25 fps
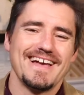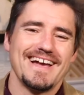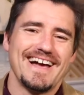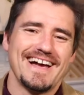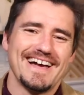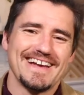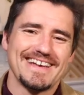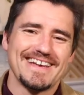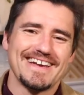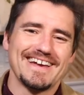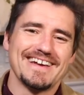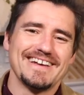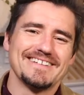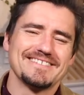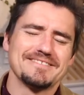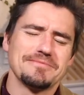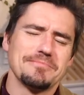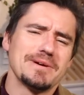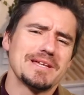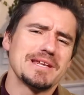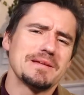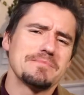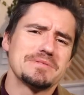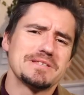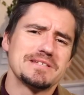Hi guys,
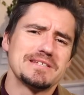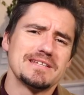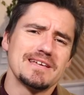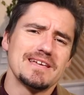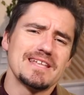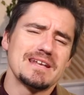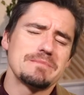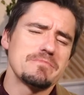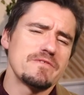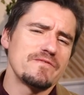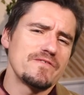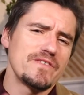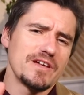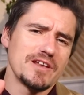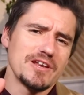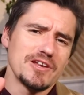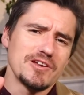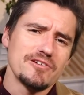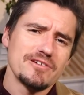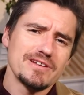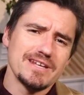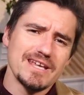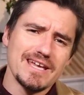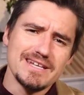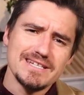my name is Dan, I'm a
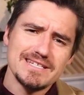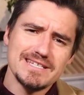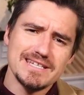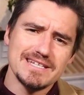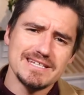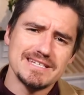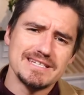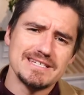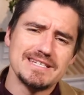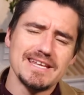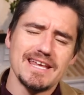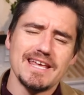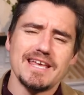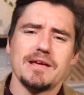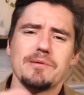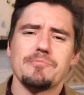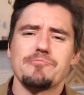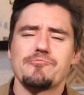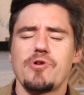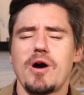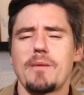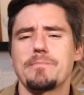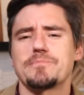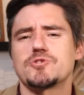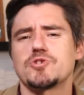veterinarian, and today,
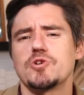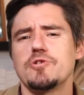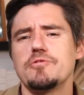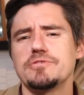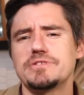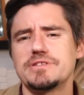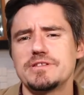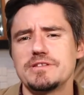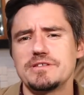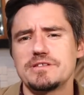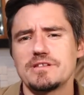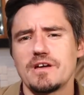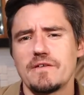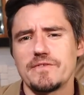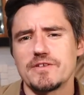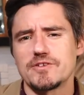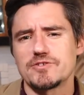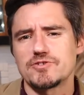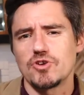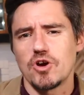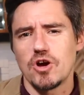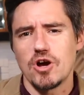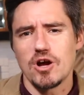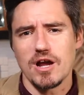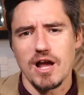proptosis of the
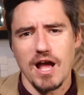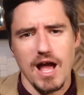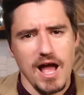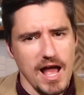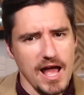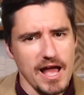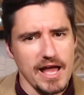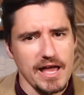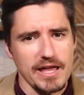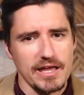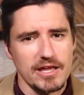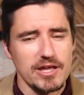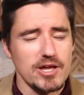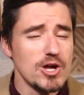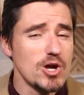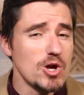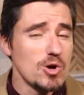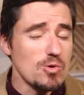dog eye,